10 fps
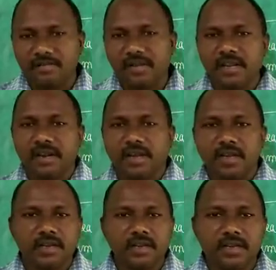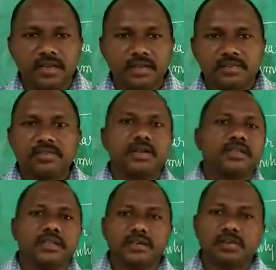very rare,
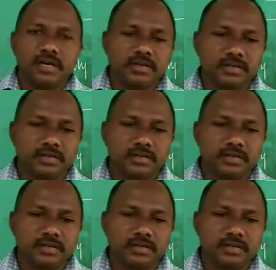chala takwa.